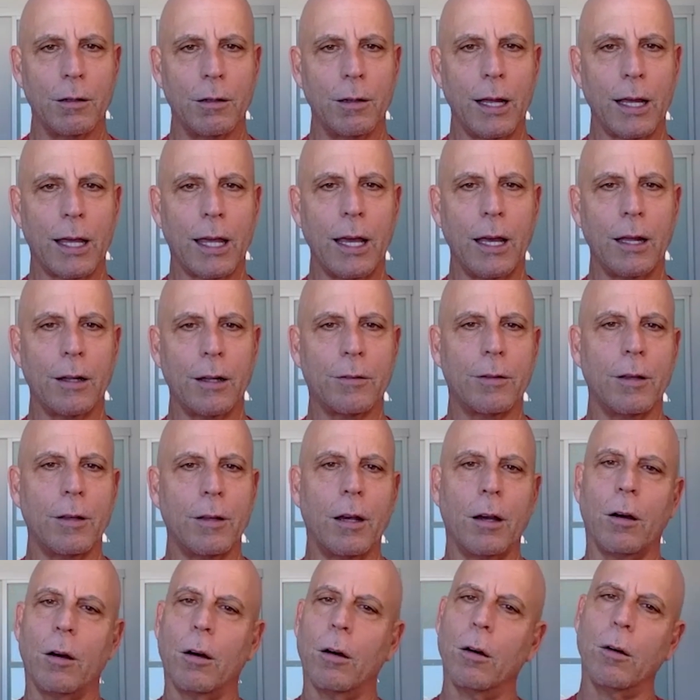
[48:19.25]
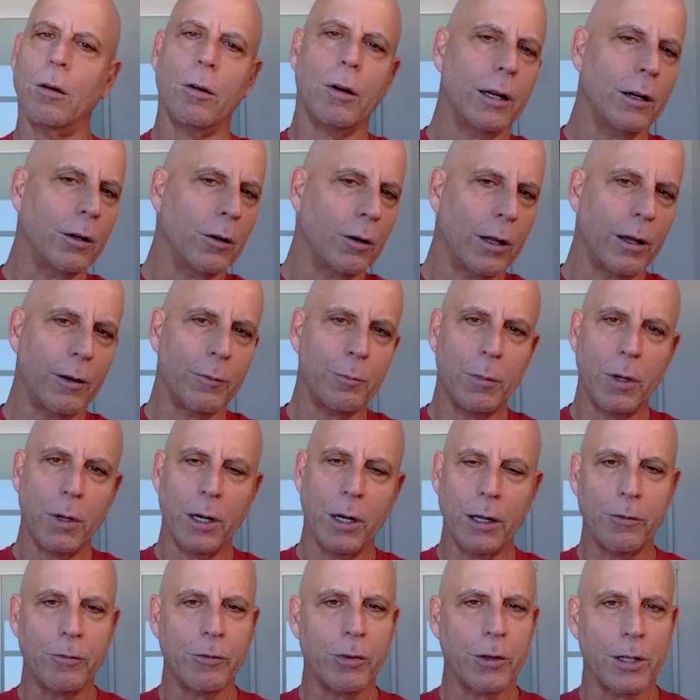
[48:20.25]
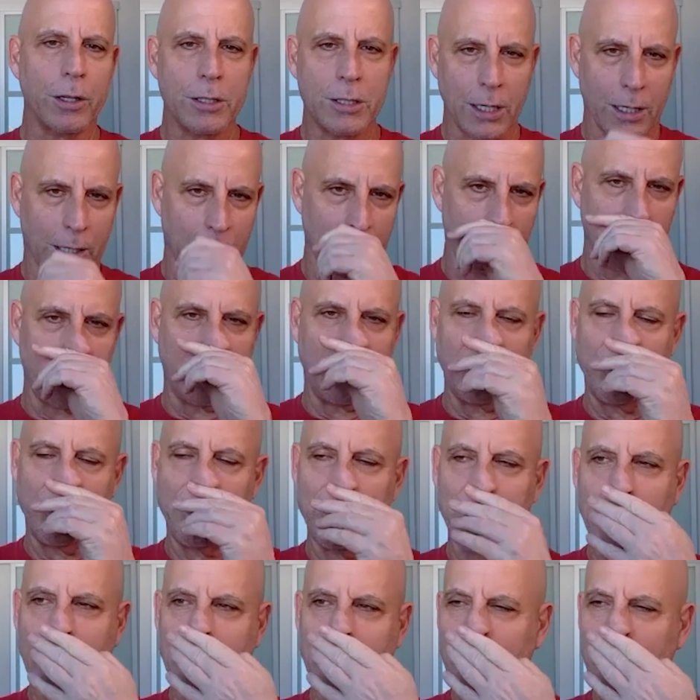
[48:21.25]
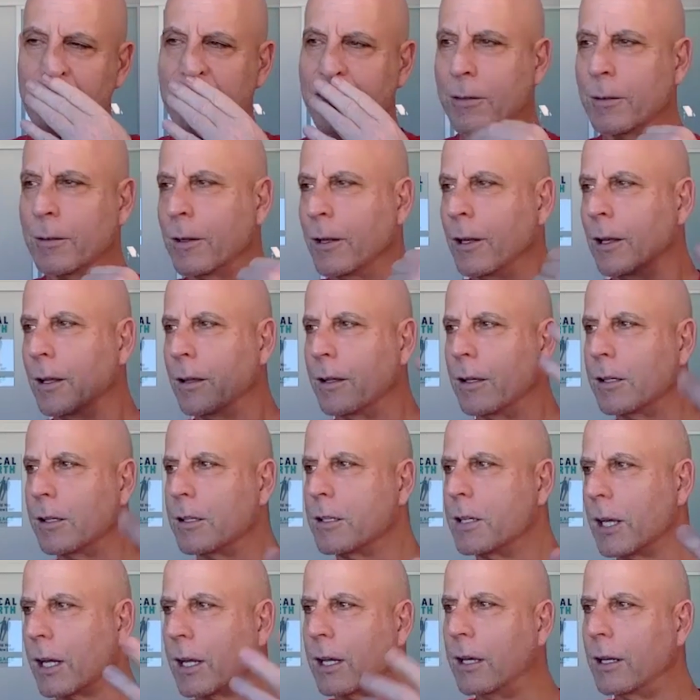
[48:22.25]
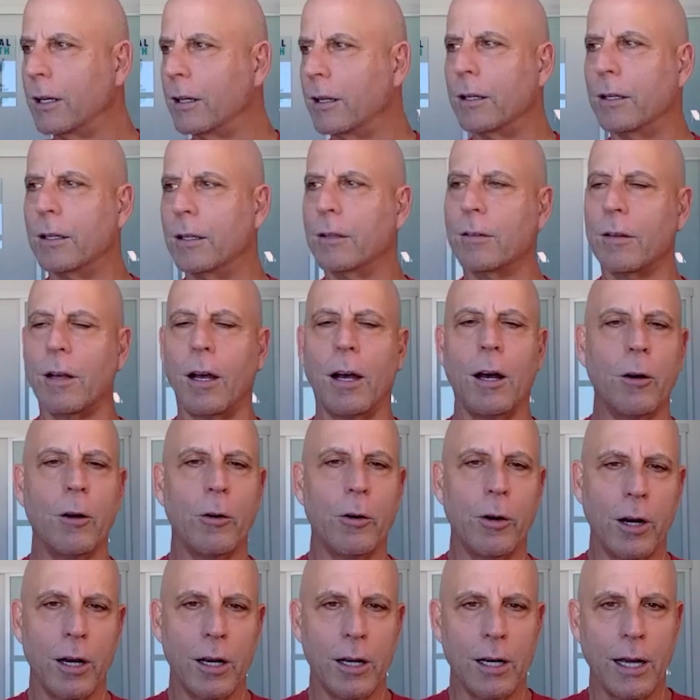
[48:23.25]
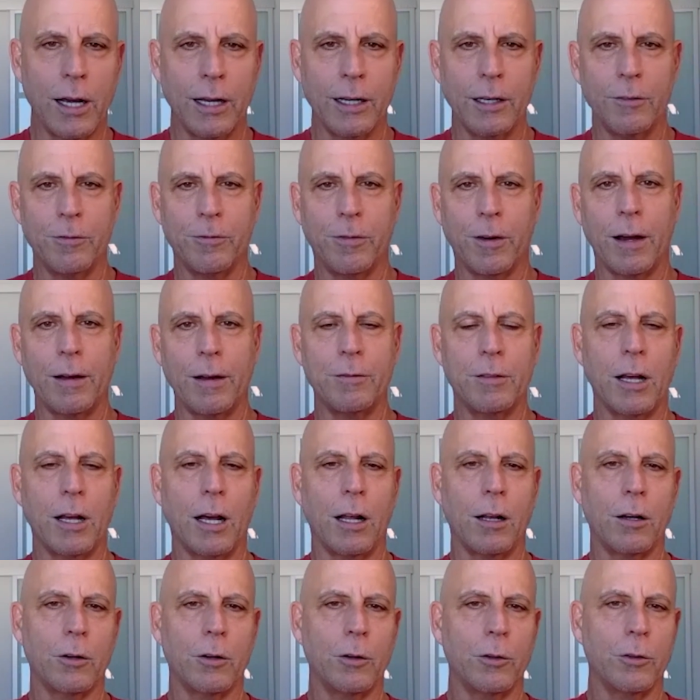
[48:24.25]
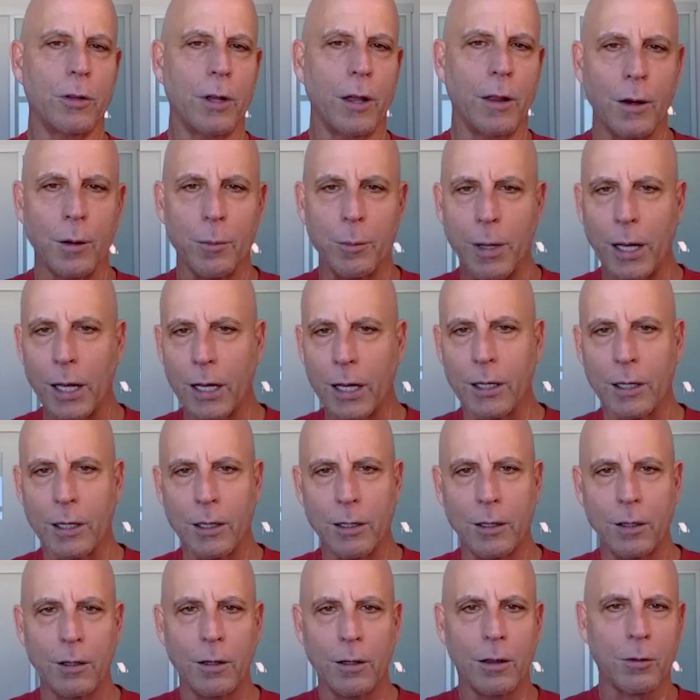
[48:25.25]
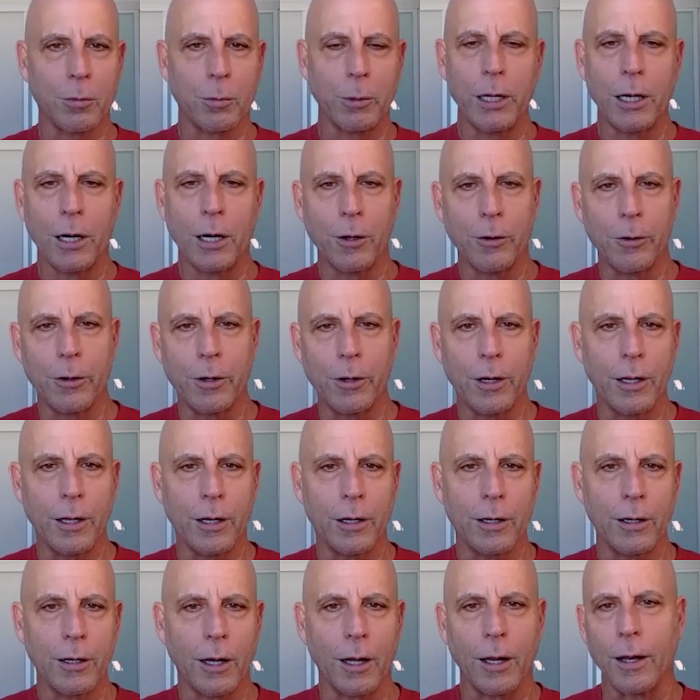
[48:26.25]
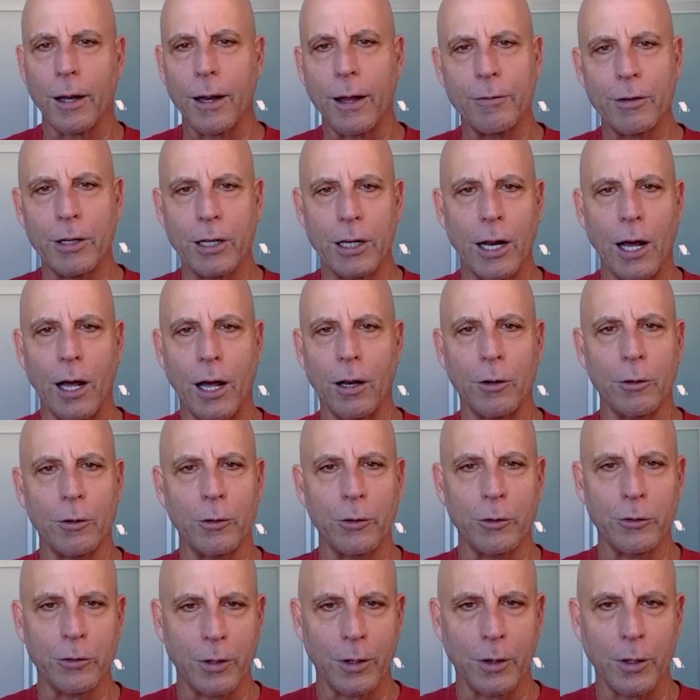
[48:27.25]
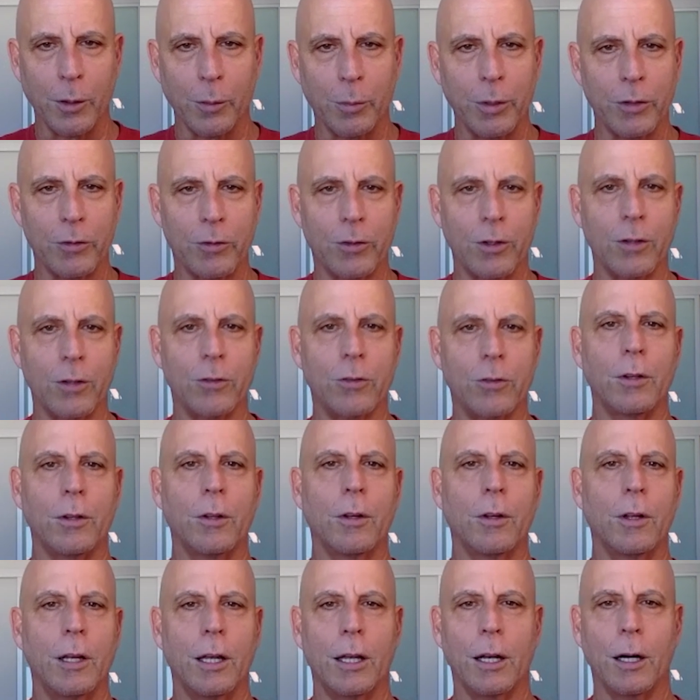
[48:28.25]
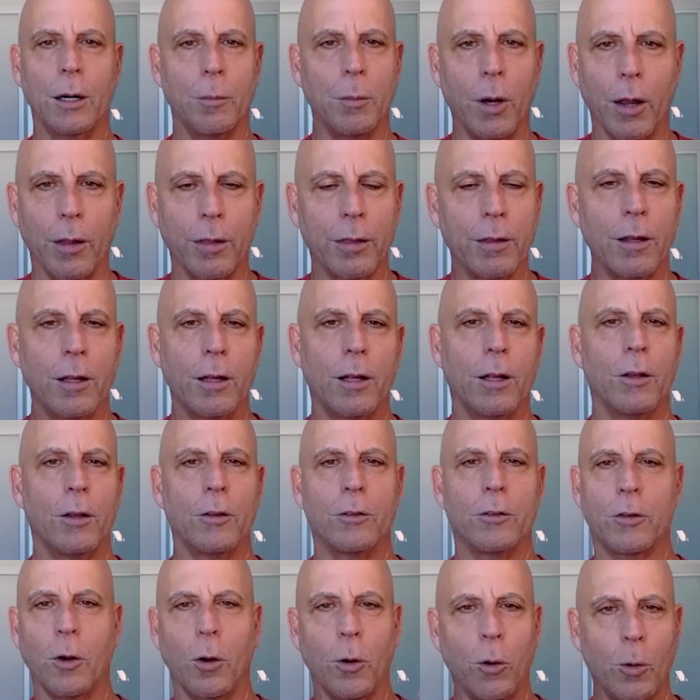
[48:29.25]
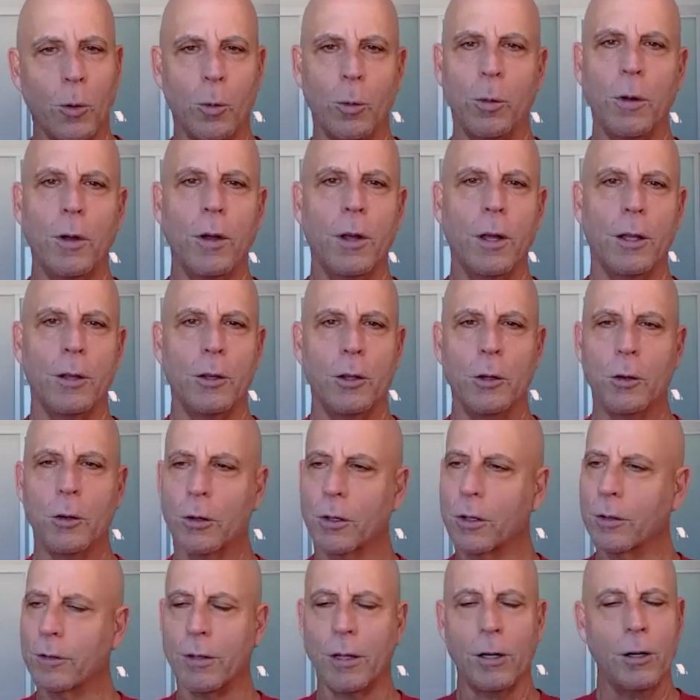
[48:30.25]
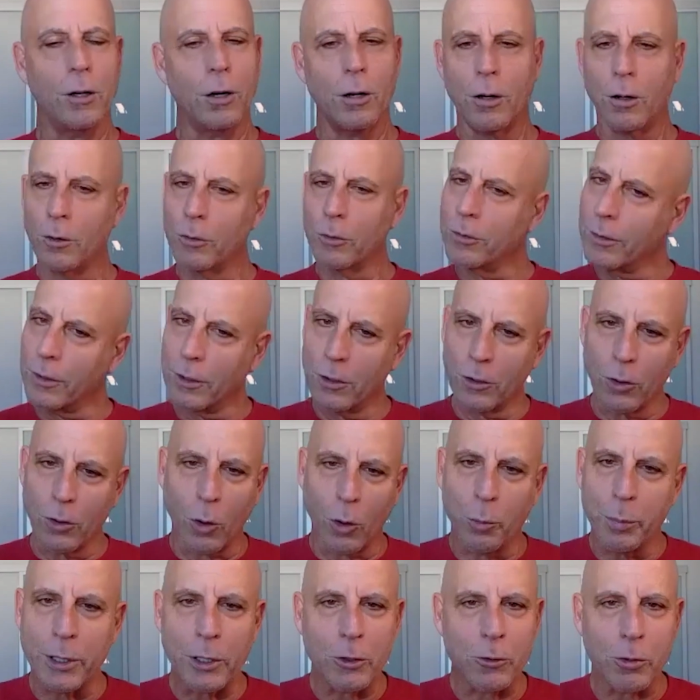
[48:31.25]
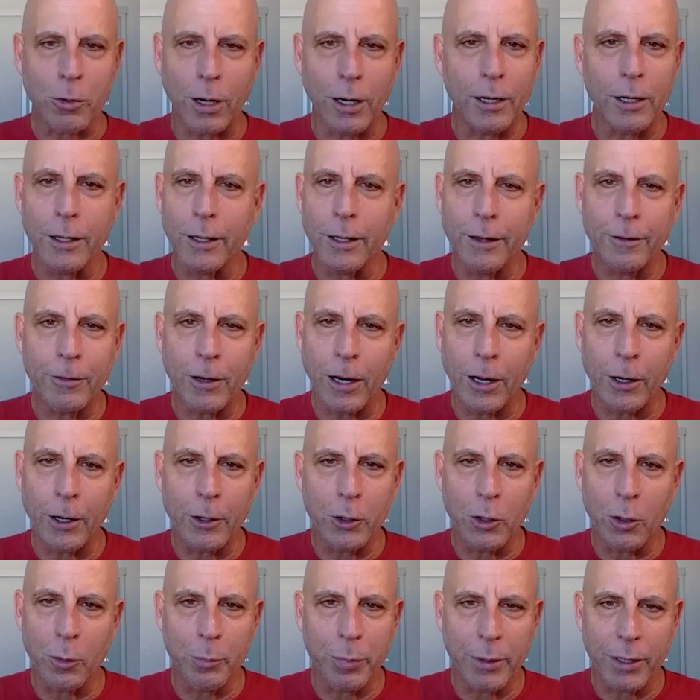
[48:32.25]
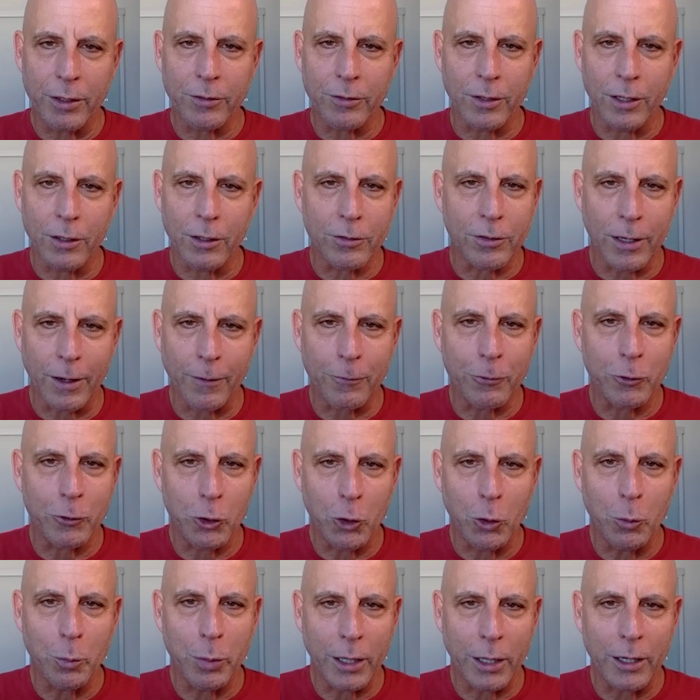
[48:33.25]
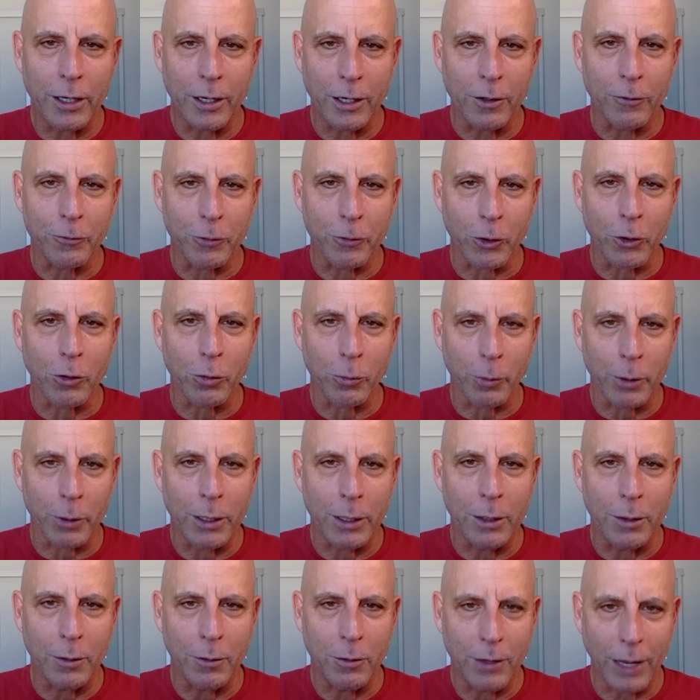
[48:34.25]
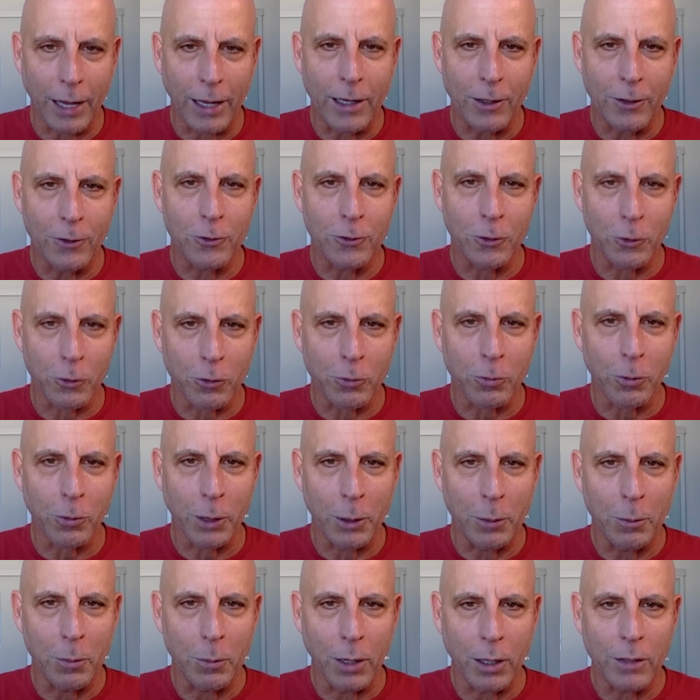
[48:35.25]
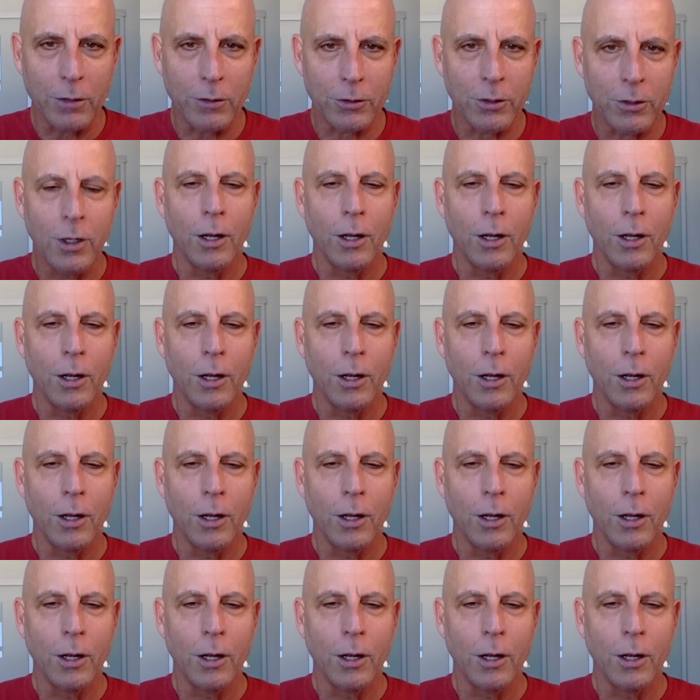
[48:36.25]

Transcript: They can't say, oh, I don't have money for the ticket, because the ticket is $195 and they're making $311 in their business in a month. So you can say, no, don't be trying to live out of your business after you've been in it for 3 days or 3 months.